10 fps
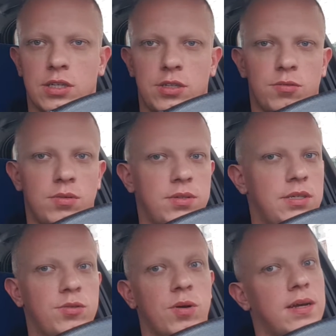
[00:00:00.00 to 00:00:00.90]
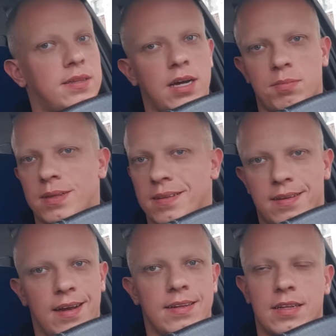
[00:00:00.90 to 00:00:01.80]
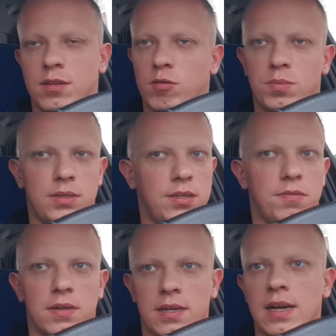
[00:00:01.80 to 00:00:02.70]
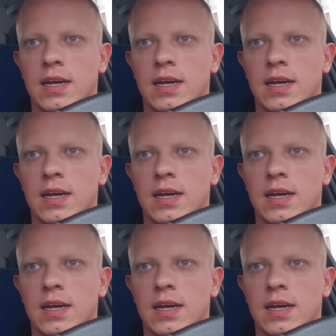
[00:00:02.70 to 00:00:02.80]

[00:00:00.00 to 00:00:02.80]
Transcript: and you will need to adapt again, and they will be different.